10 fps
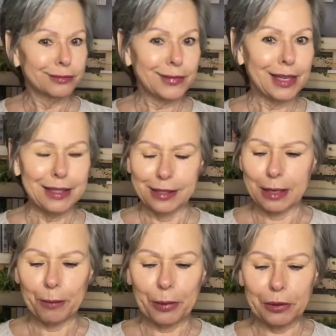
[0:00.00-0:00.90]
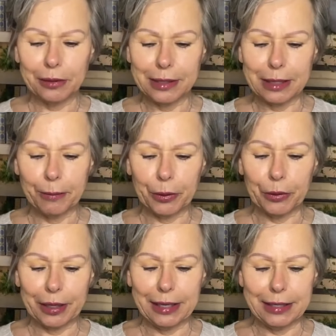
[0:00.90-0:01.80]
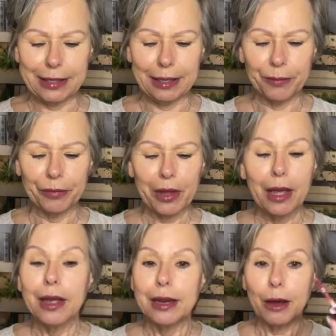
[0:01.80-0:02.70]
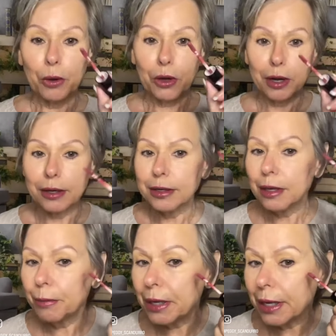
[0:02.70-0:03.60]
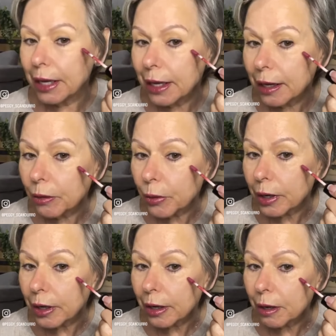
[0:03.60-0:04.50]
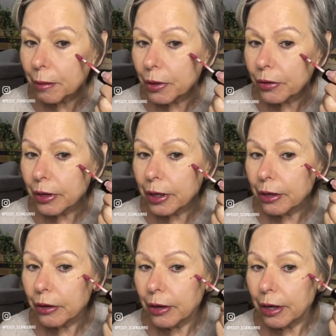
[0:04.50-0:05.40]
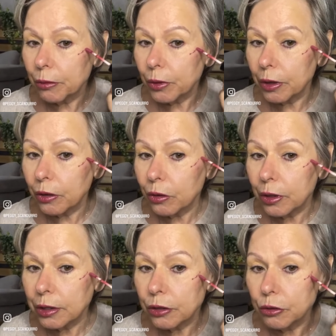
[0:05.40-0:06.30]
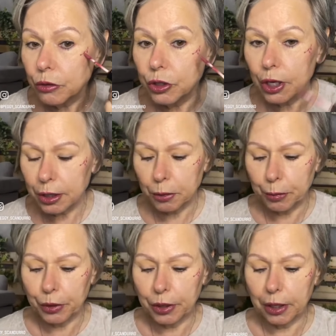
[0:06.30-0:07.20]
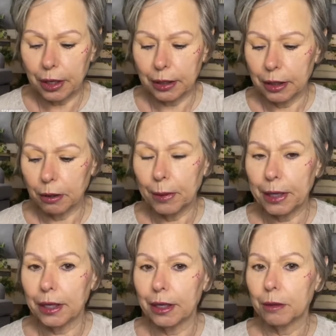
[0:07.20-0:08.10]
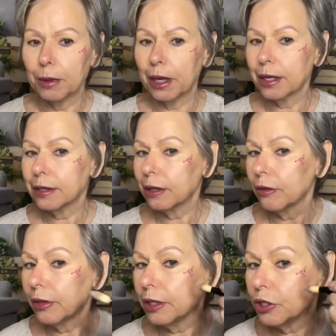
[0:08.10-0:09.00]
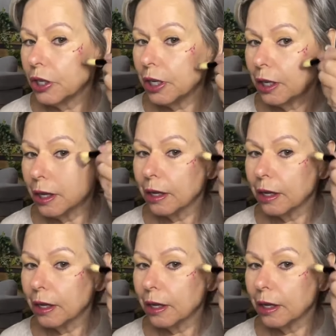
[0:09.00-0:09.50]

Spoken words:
Simple, simple, easy. Now we're going to dip it again, and we're going to come over here, and we're going to just put a little bit of lip gloss on the cheek.